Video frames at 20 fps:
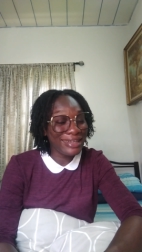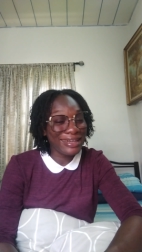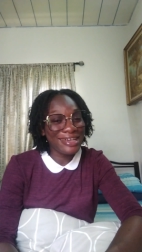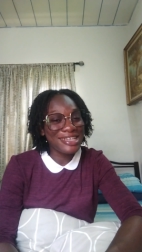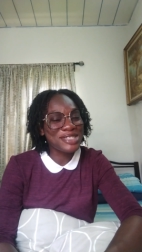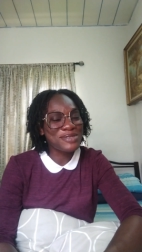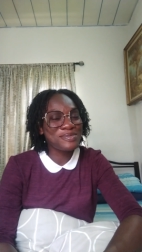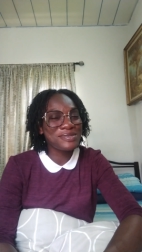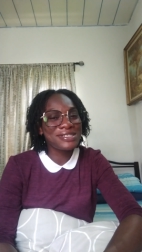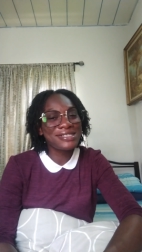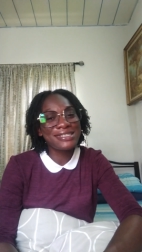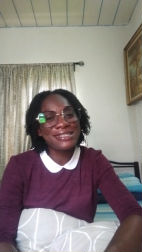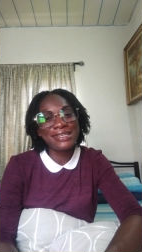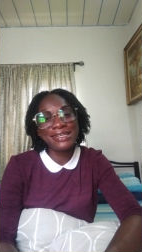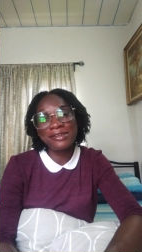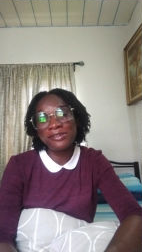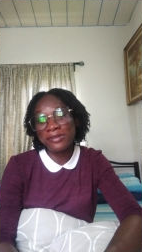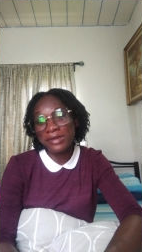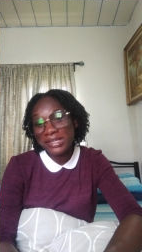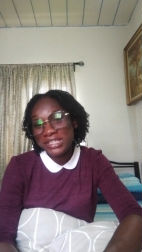It has been
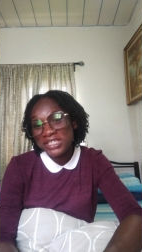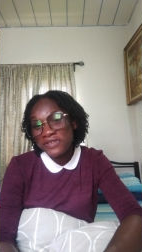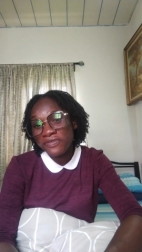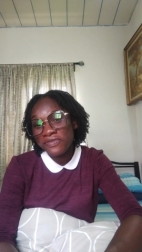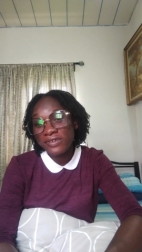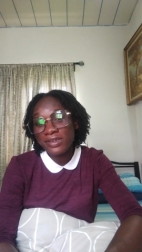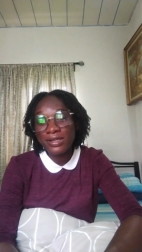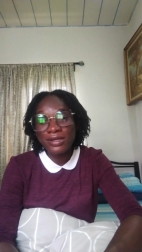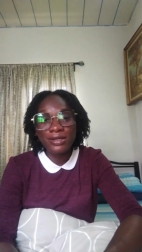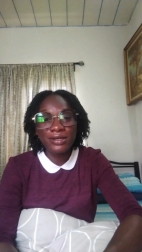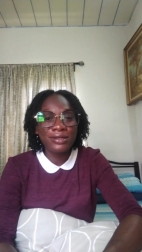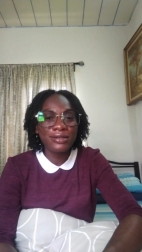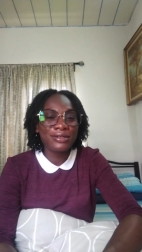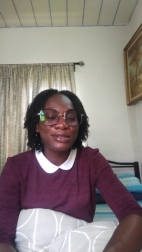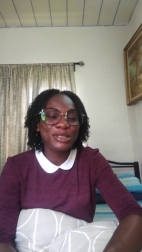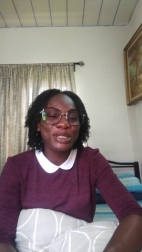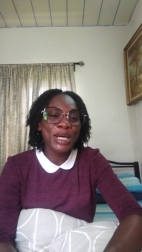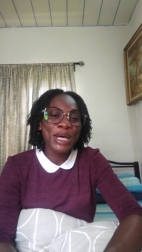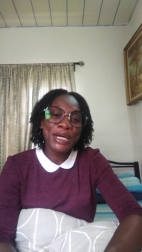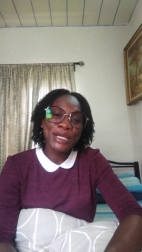a grace
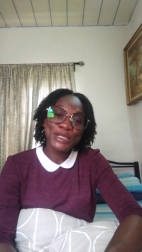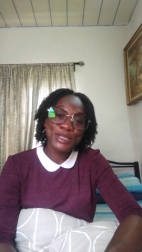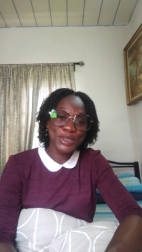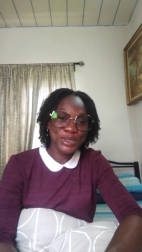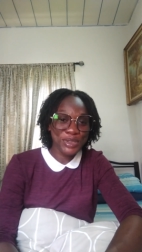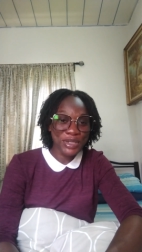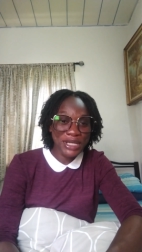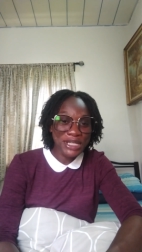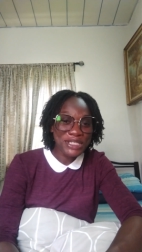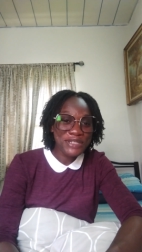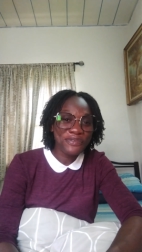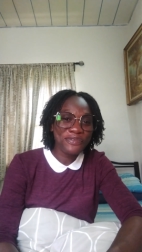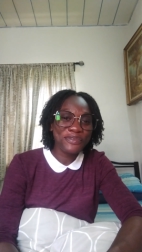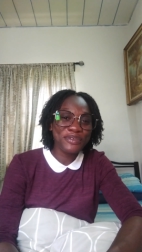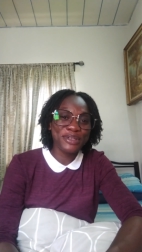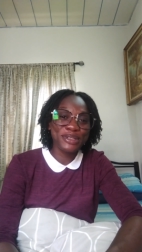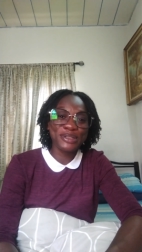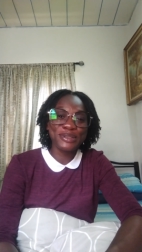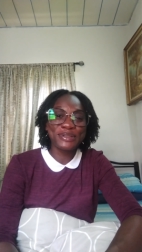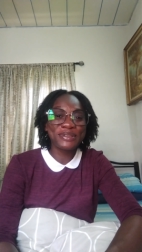filled, stress
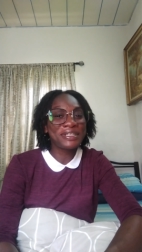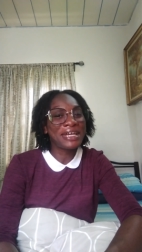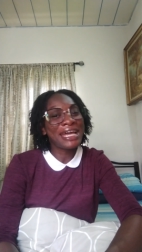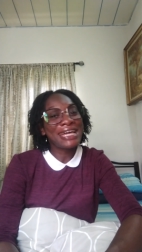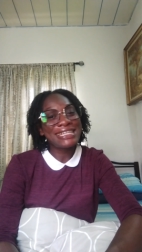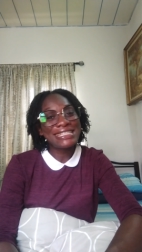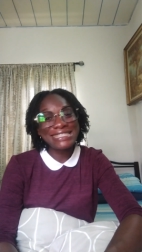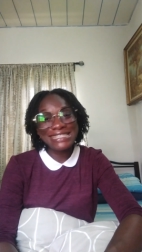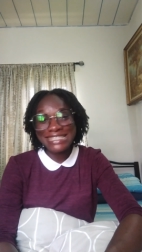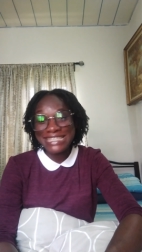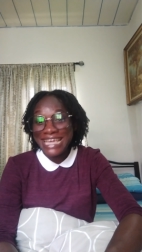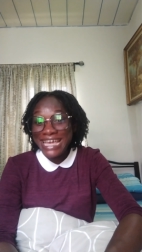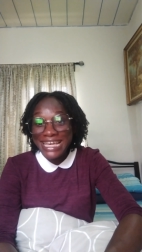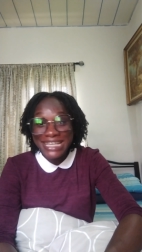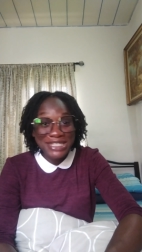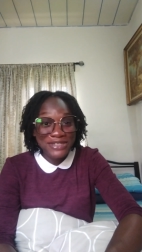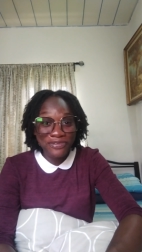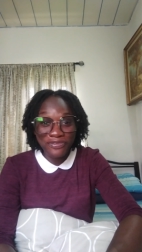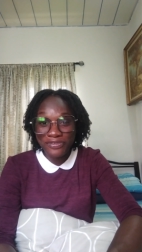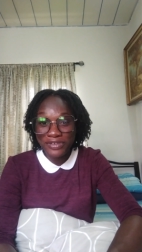filled,
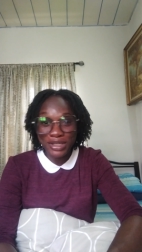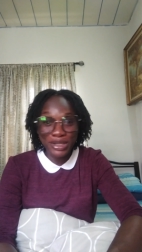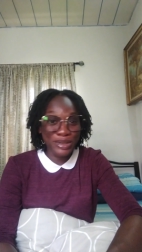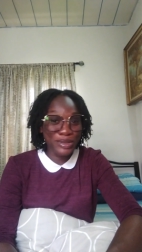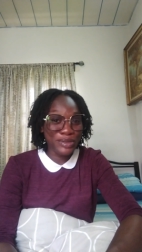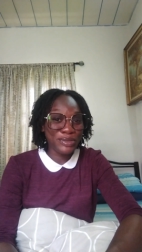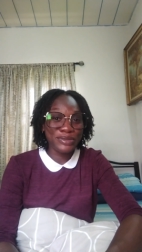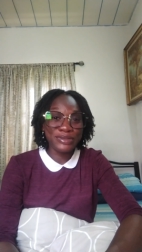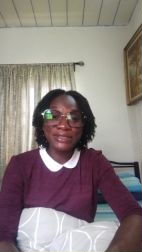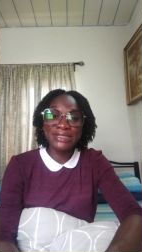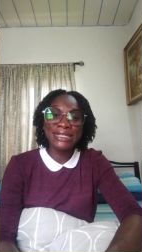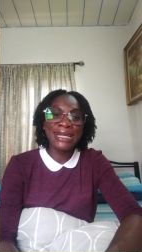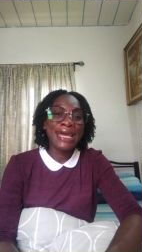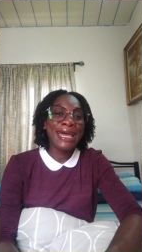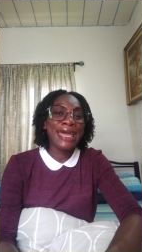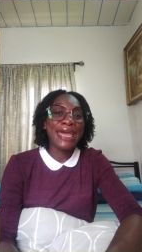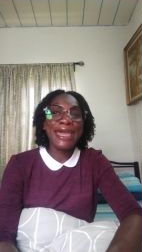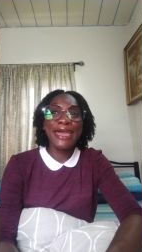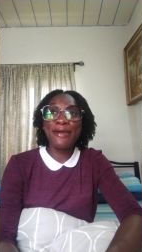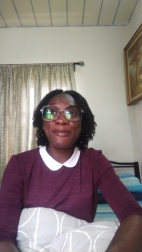tears filled,
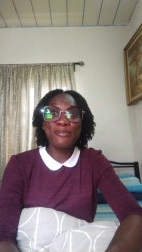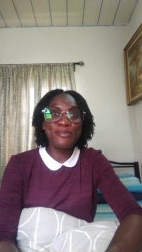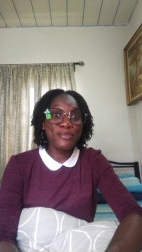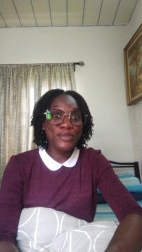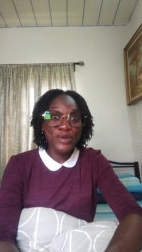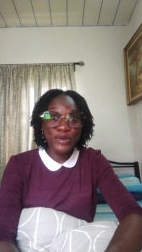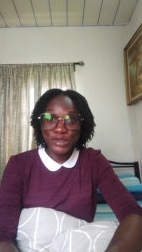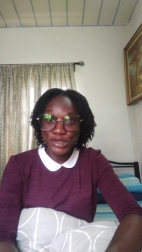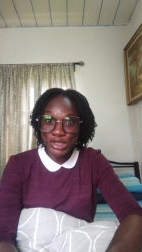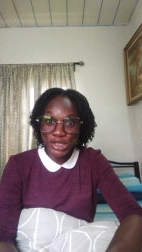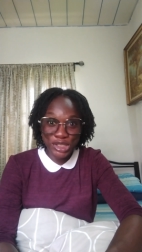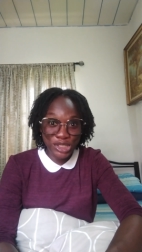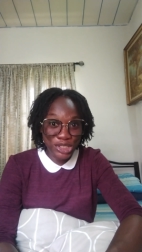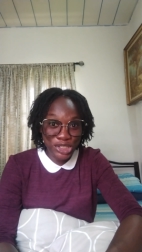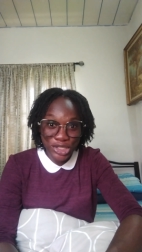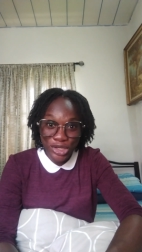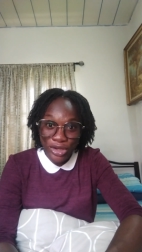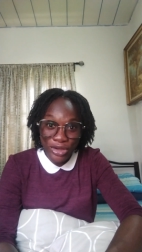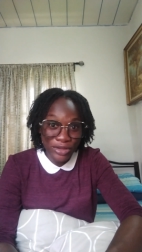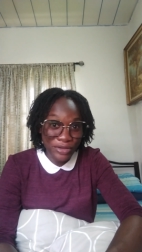
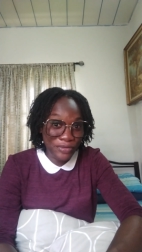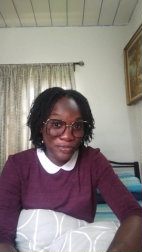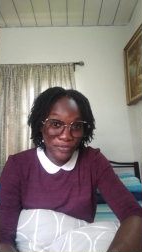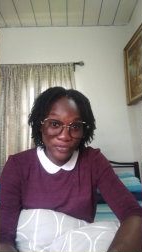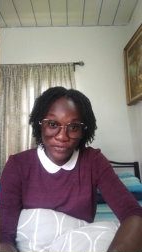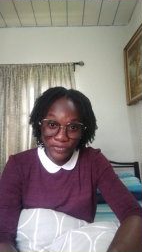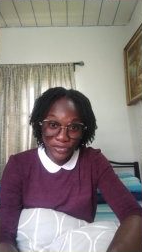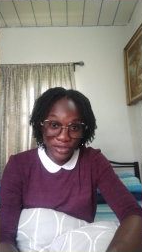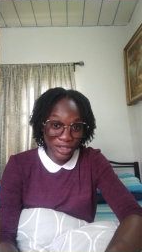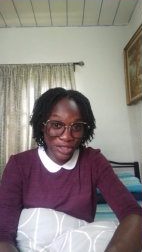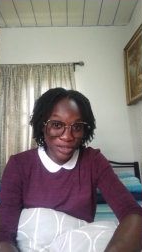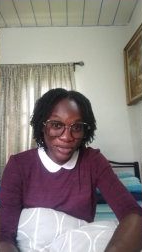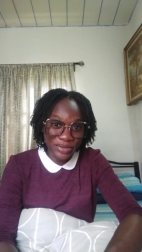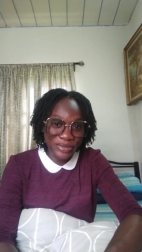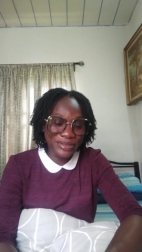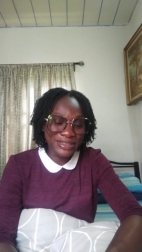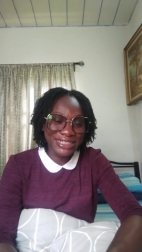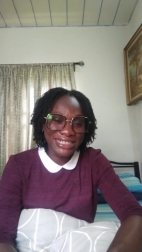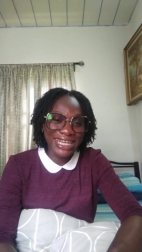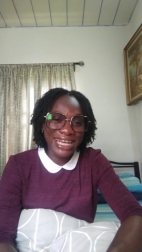emotion
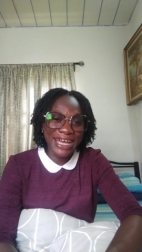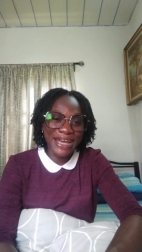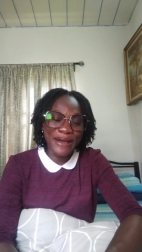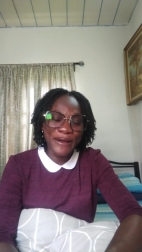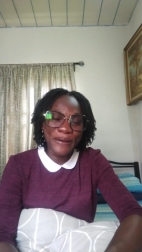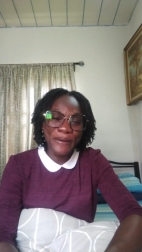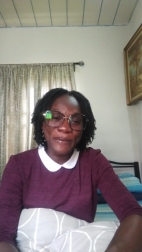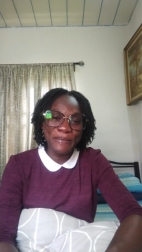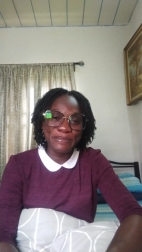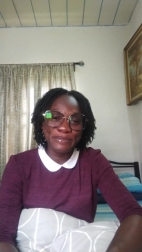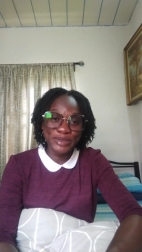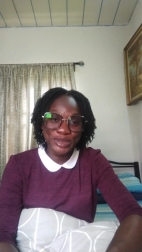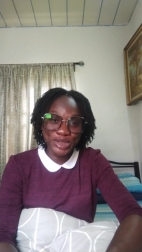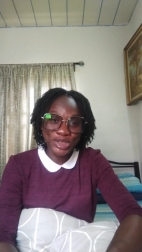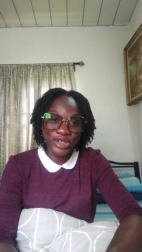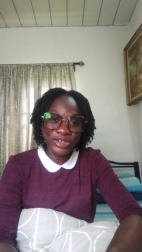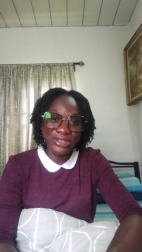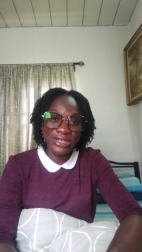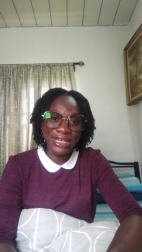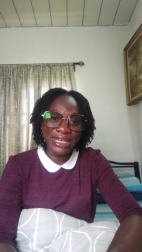filled um,
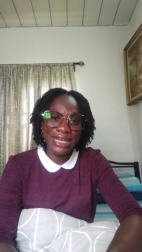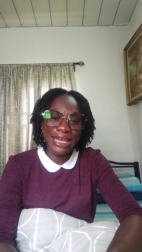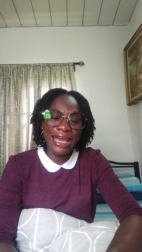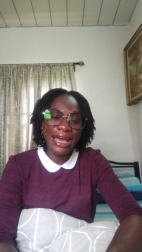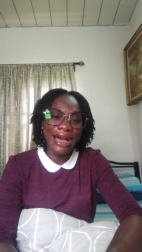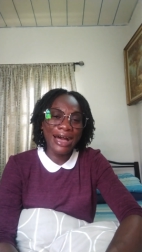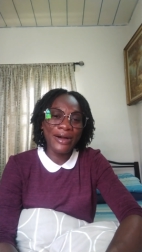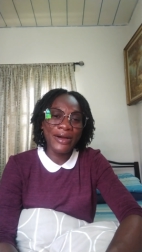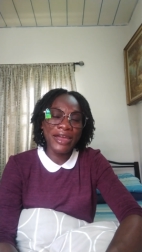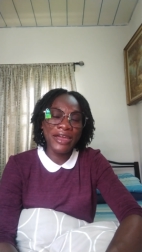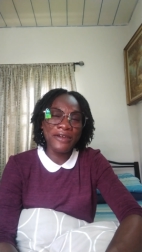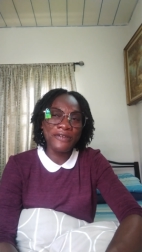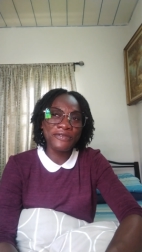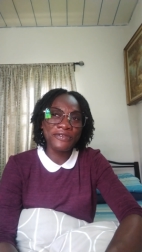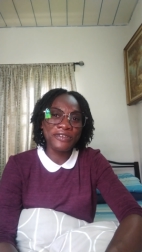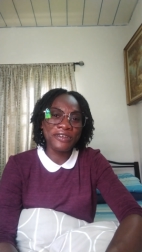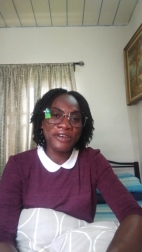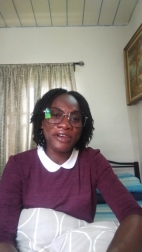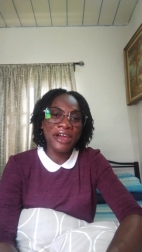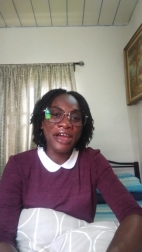journey.
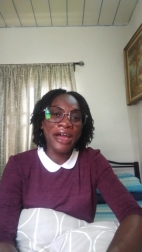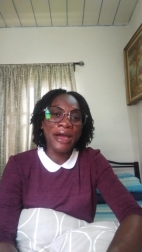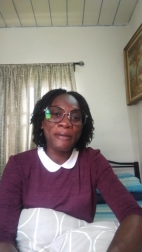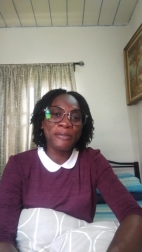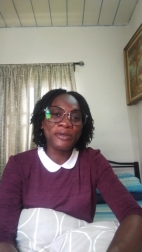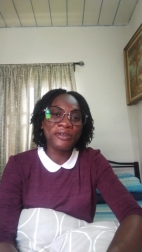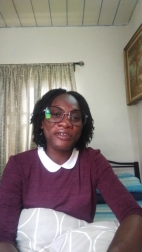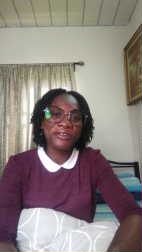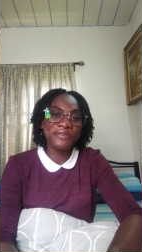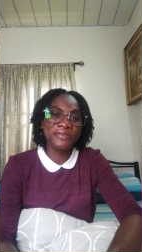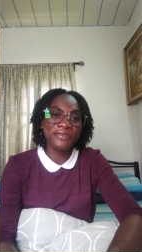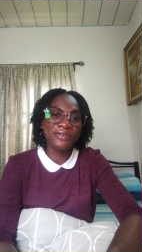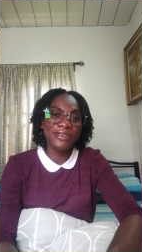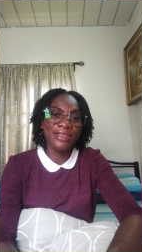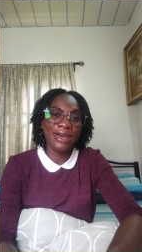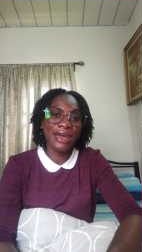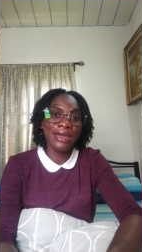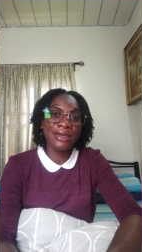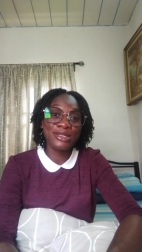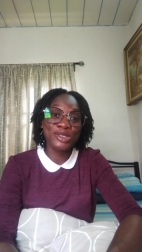However, I'm
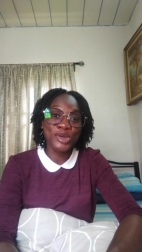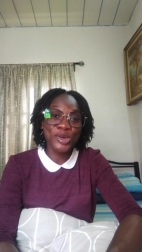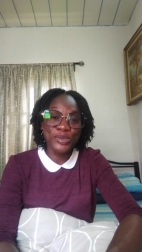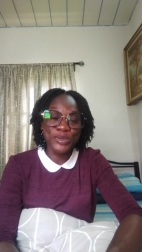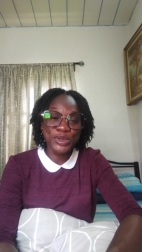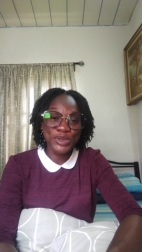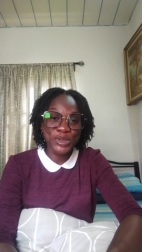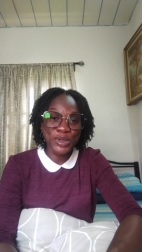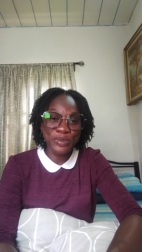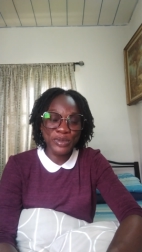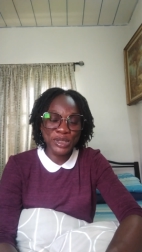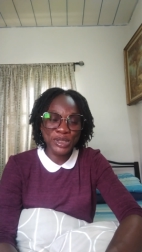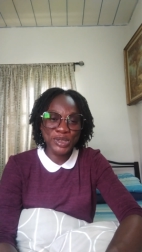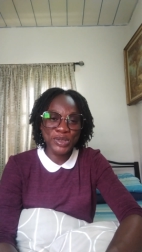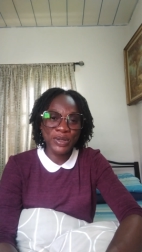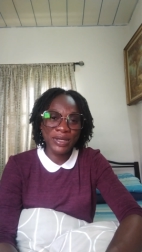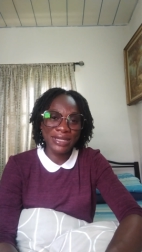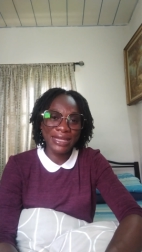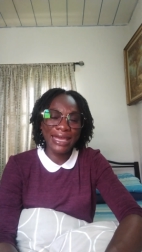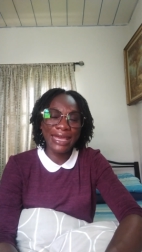grateful that it's almost coming
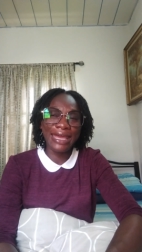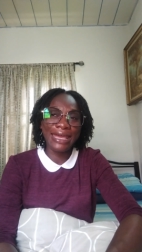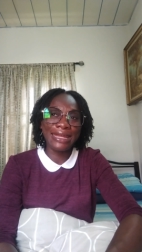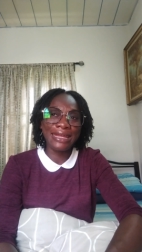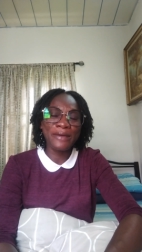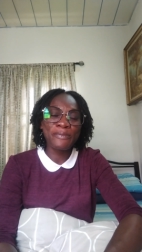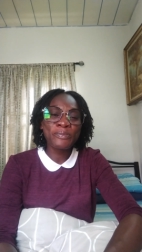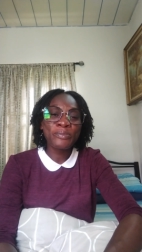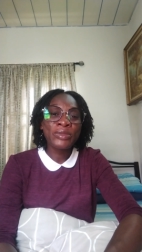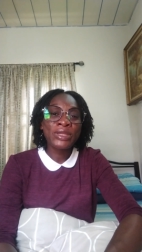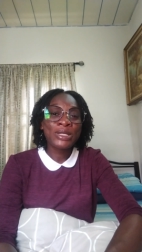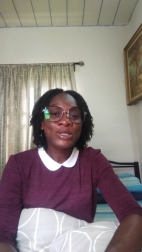to an end.